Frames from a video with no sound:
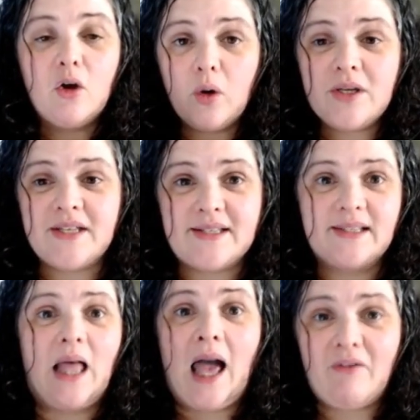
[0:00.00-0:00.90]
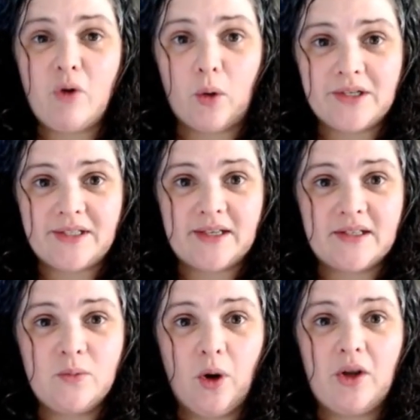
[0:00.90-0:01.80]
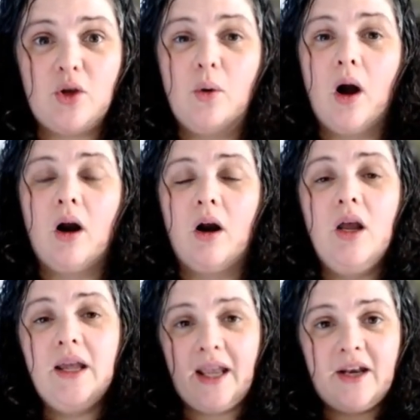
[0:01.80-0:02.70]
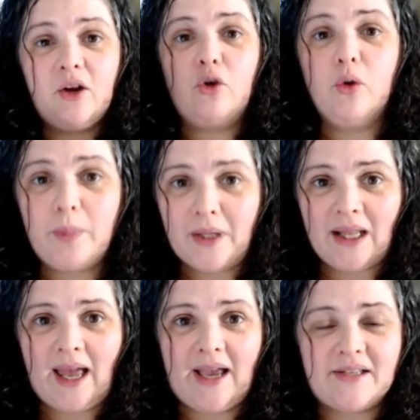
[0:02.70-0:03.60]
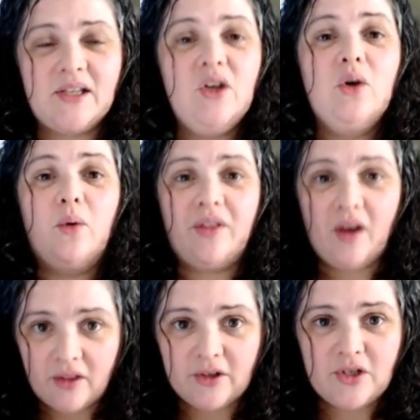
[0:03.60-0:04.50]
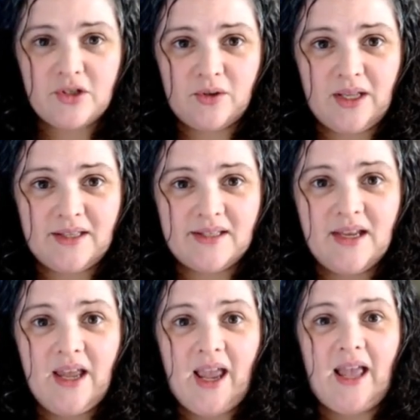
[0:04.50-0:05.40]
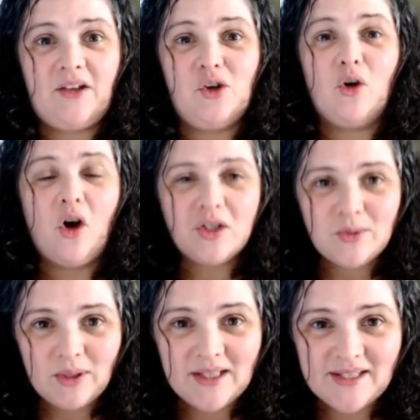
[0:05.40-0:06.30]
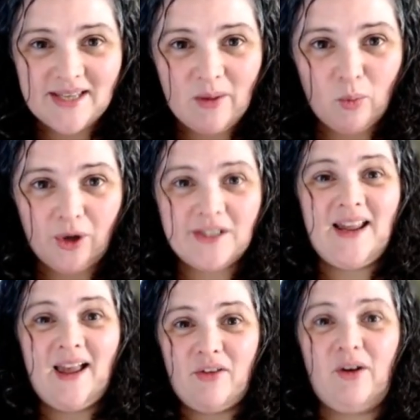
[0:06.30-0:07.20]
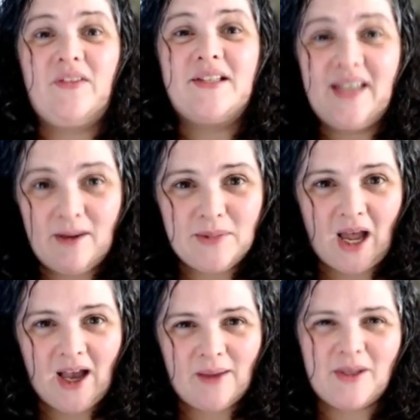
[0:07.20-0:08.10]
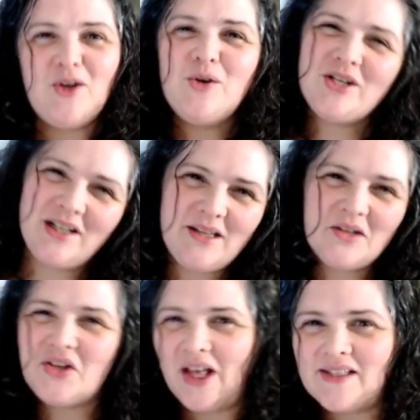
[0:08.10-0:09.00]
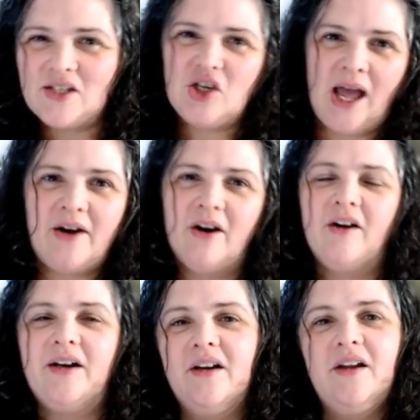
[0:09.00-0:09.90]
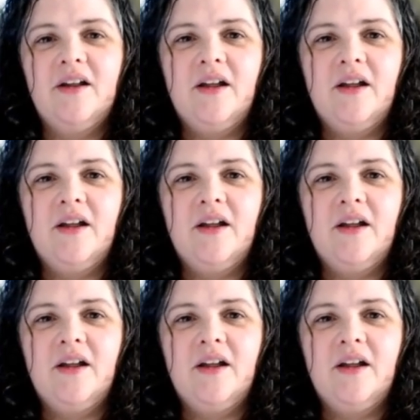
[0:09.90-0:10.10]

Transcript: courses, live courses, where you are in a group class with other students and you're all doing the same work together at the same time. And usually there's lots of chatter and